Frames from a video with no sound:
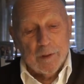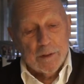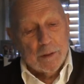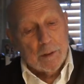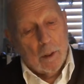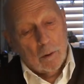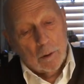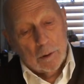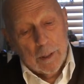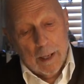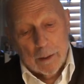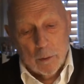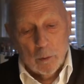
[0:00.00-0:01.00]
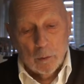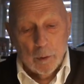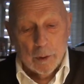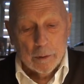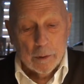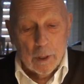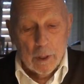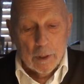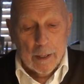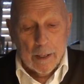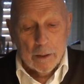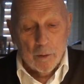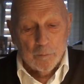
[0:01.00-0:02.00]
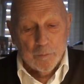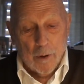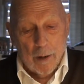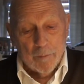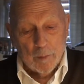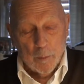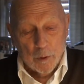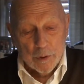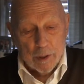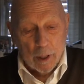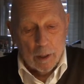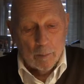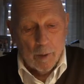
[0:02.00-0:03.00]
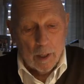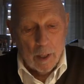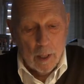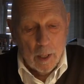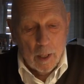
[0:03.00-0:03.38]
He says, "Oh, thank you, Lord. Thank you for having mercy on me."